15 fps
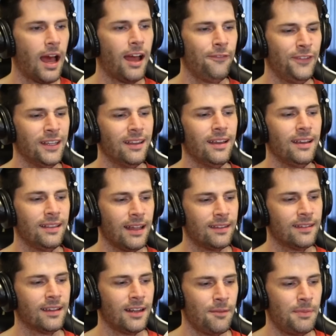I feel like
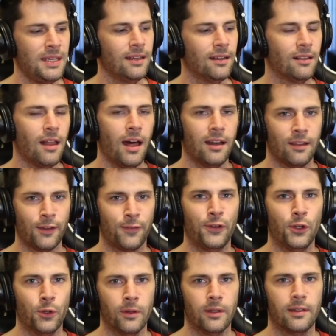that's going to be a lot of the
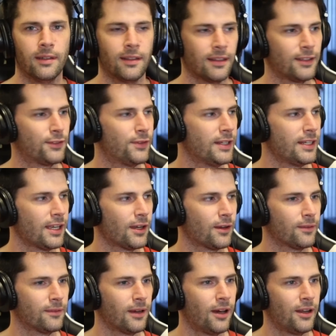food in this
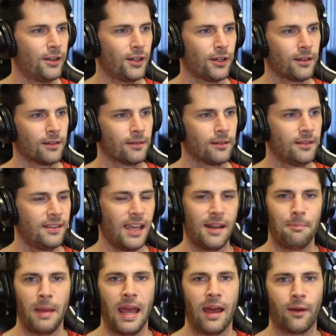video under
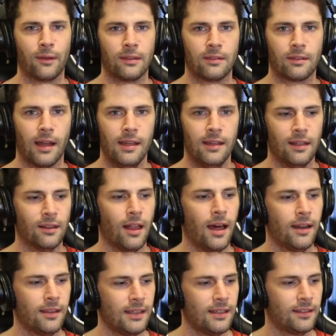10 pounds, right? A
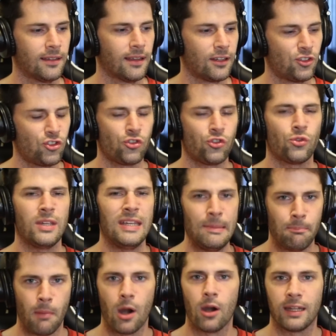lot of these like street
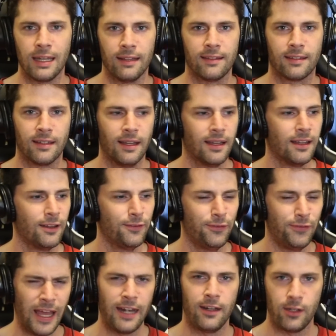market
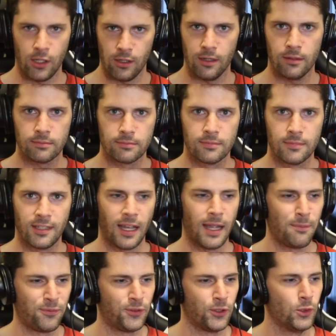vendor
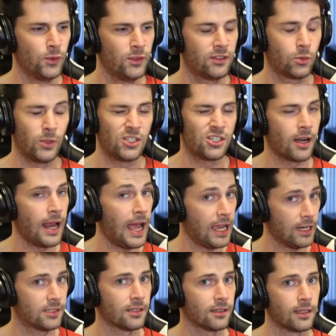type foods, which are
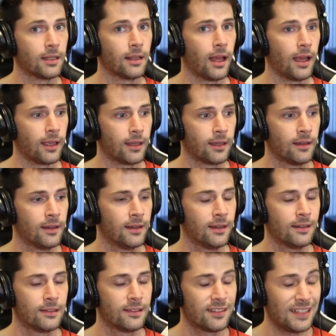actually like
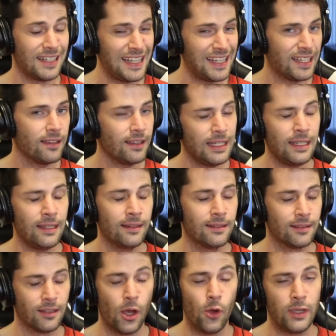sneakily
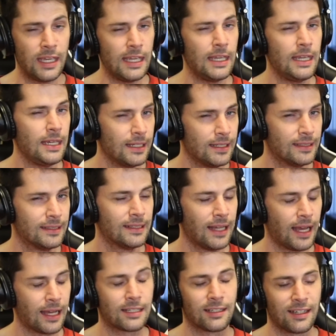low key
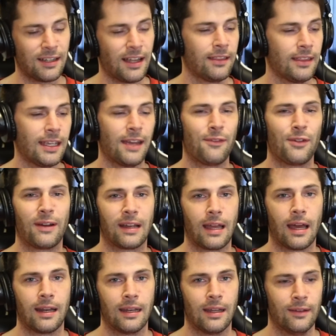actually, I think everyone
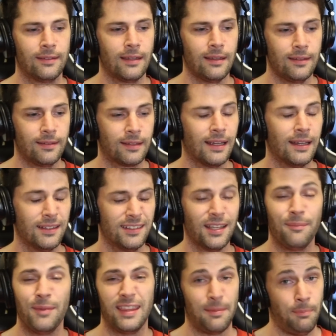kind of knows this.
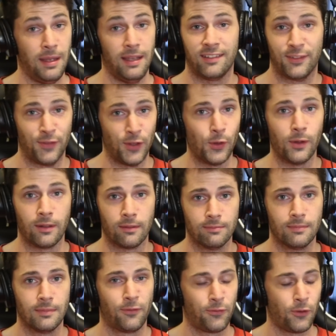Some of the best food,
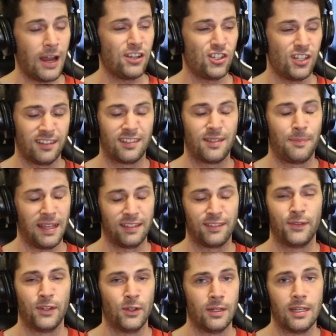freshest
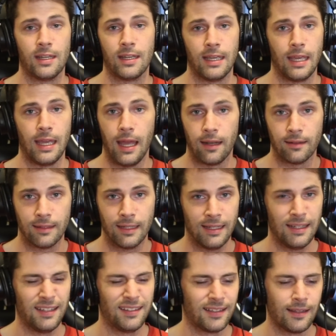best food you can get
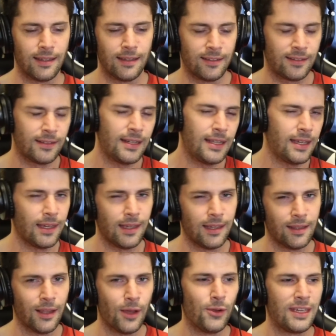is in these
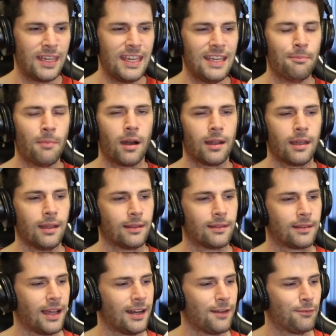sneaky, low-key
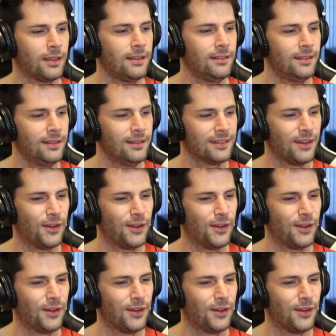markets kind of places.